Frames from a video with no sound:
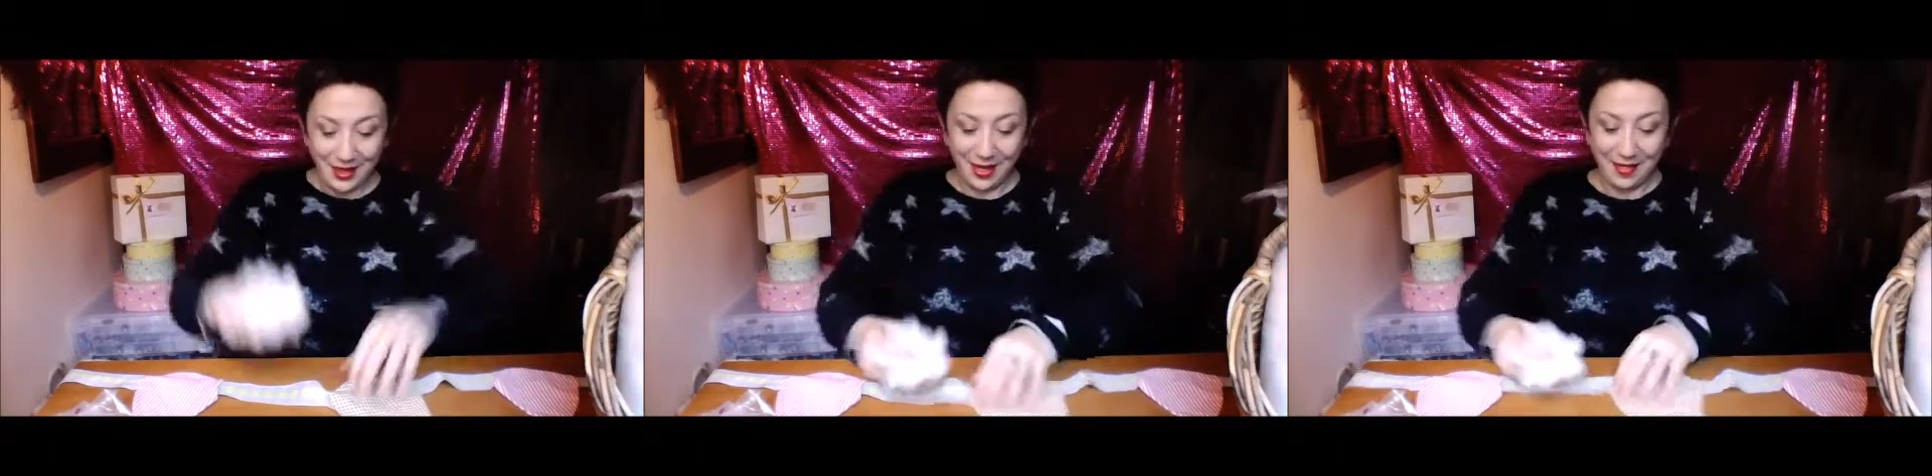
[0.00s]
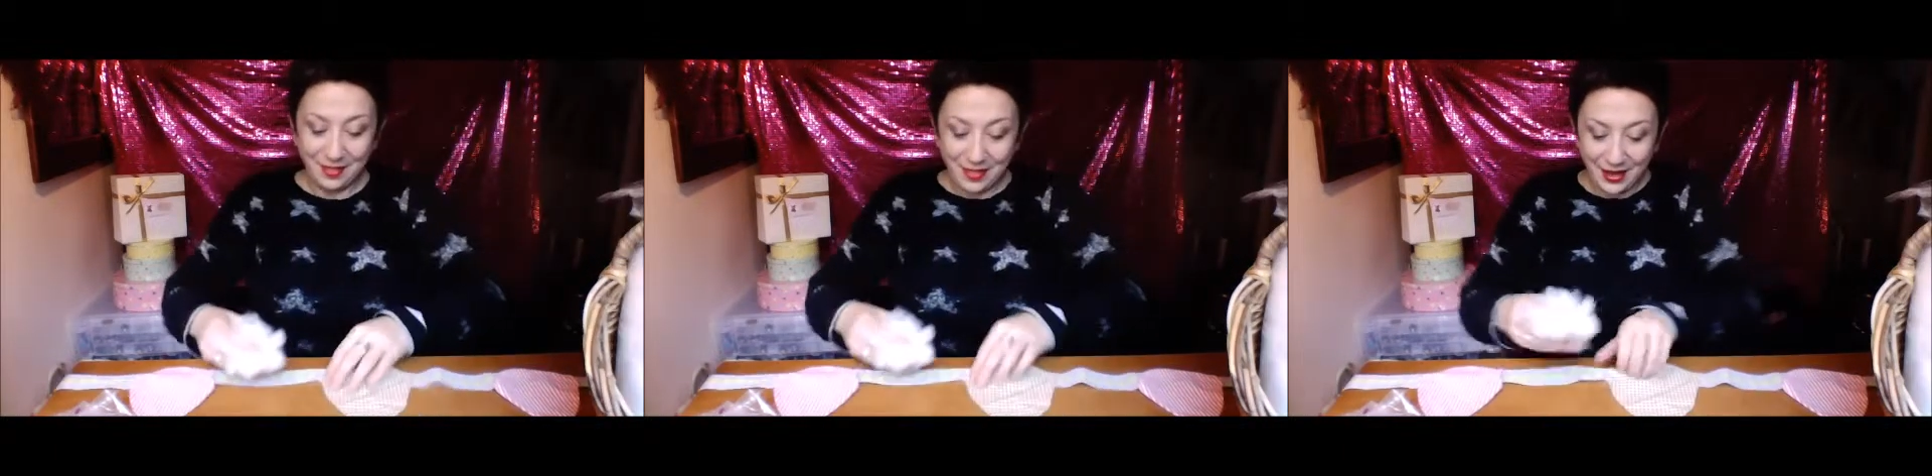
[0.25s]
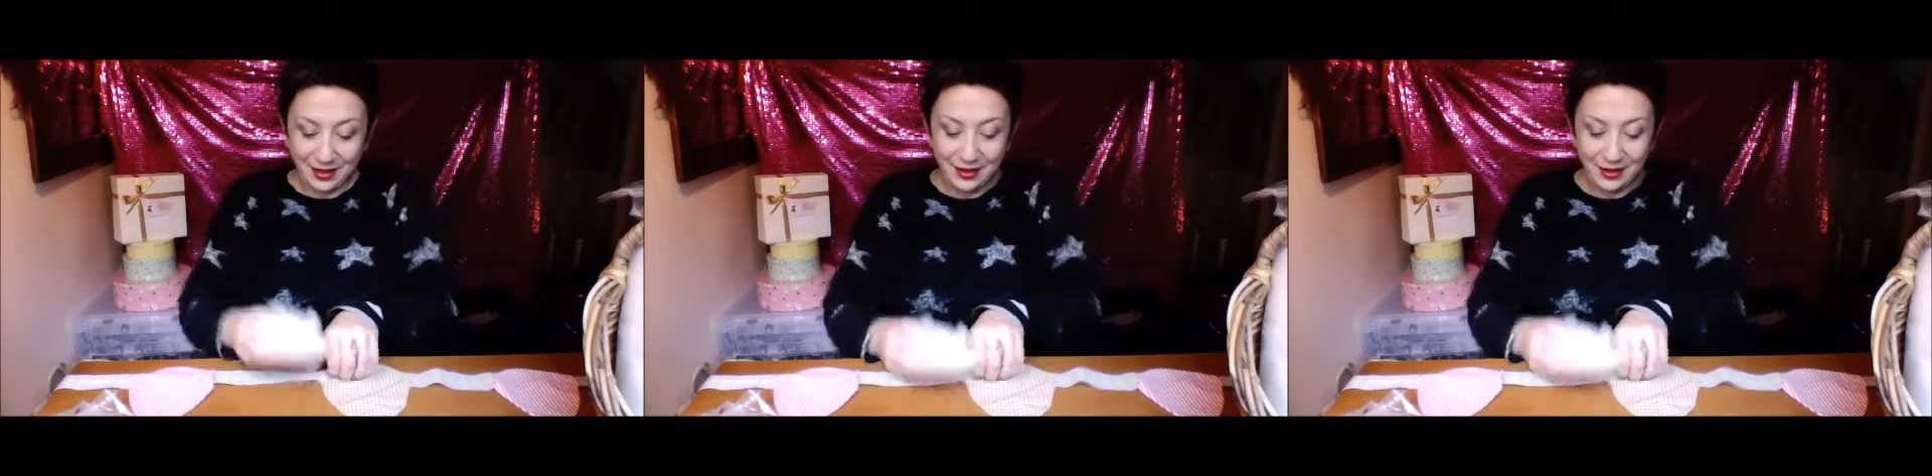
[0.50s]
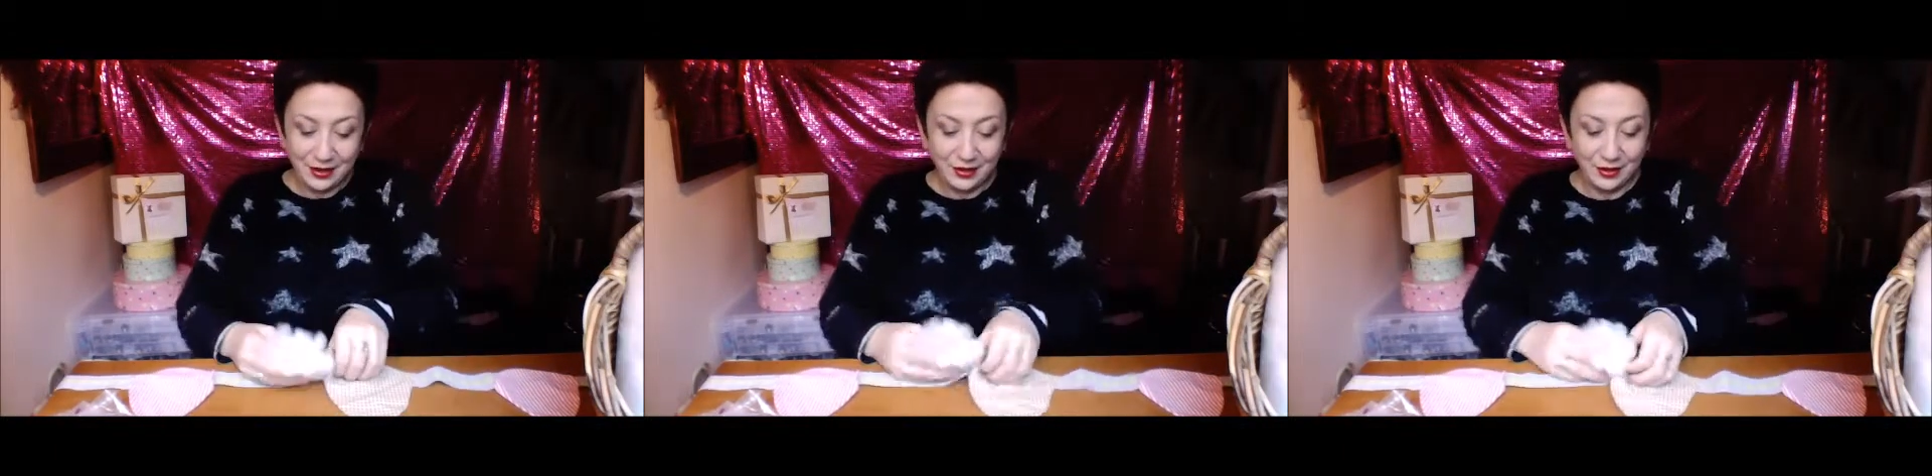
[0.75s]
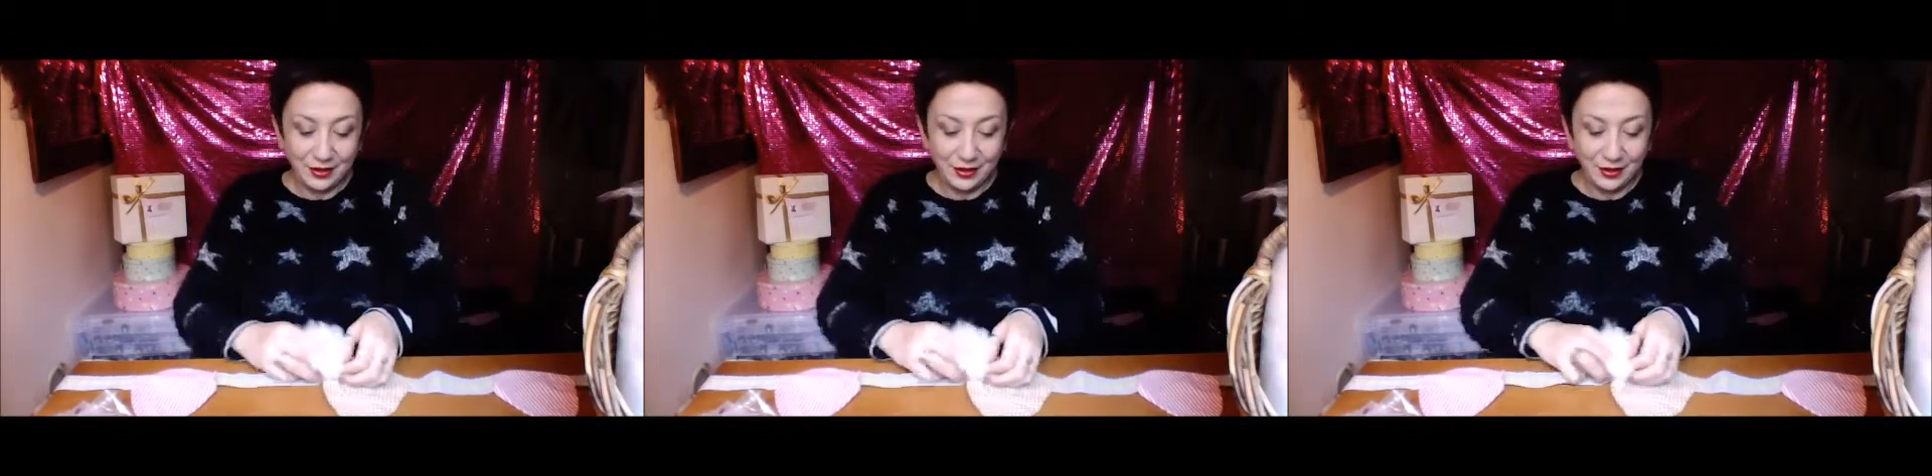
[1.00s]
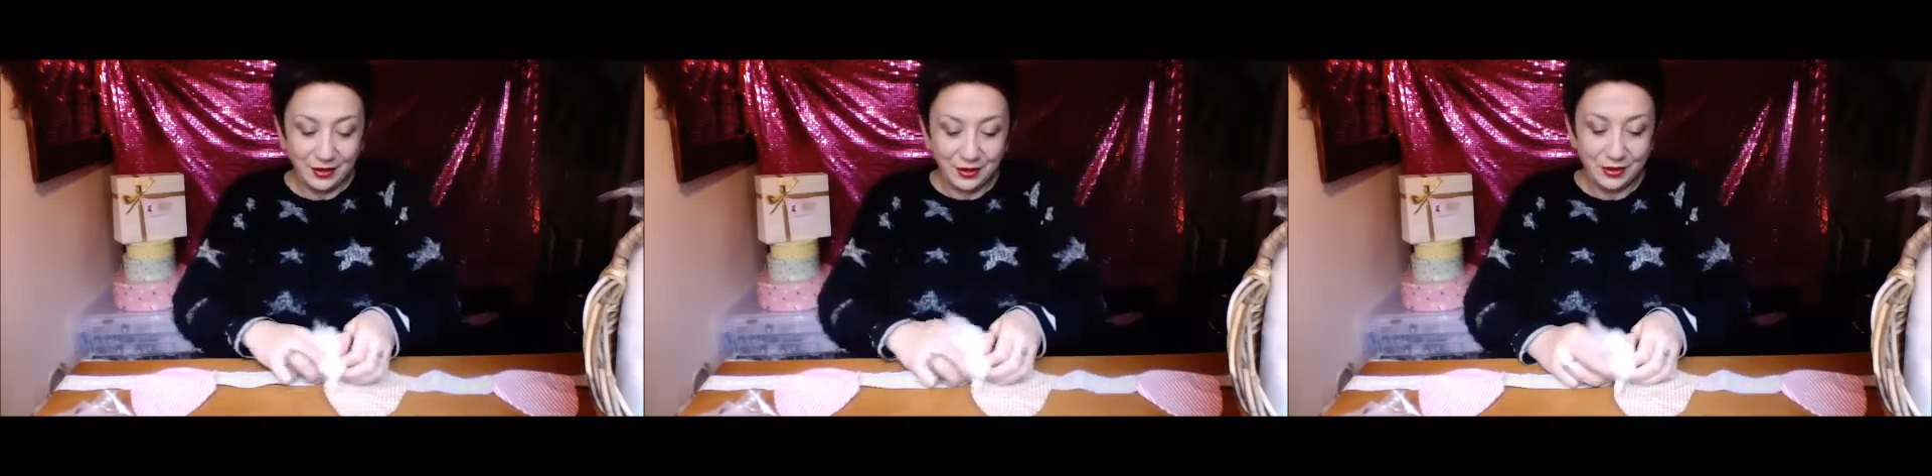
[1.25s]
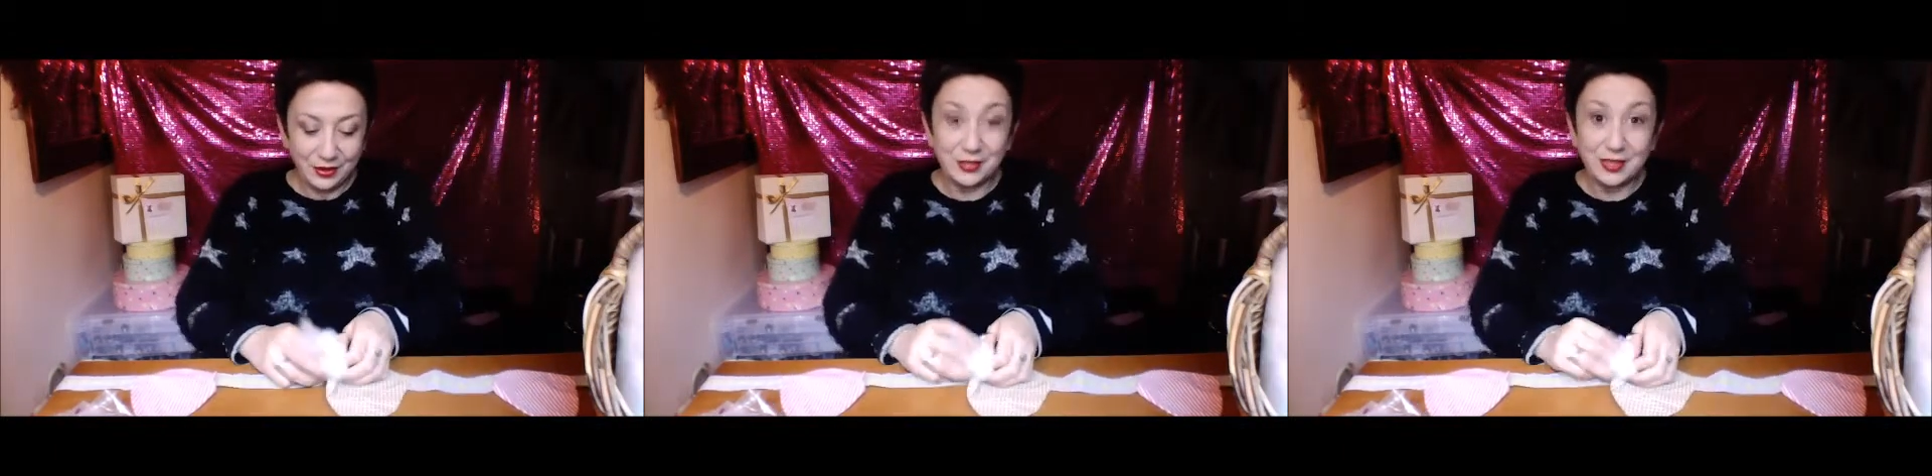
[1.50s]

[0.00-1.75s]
And then the